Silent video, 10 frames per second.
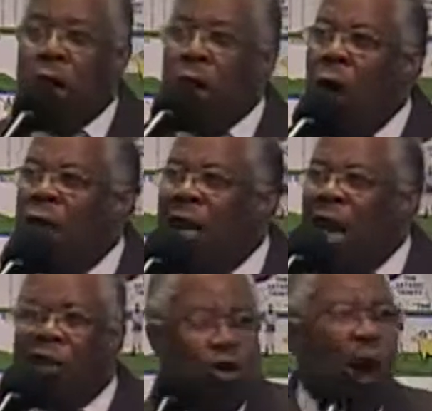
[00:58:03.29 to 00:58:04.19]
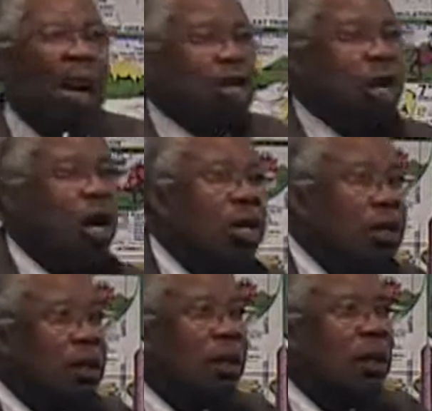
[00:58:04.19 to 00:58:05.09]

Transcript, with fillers: you've got treasures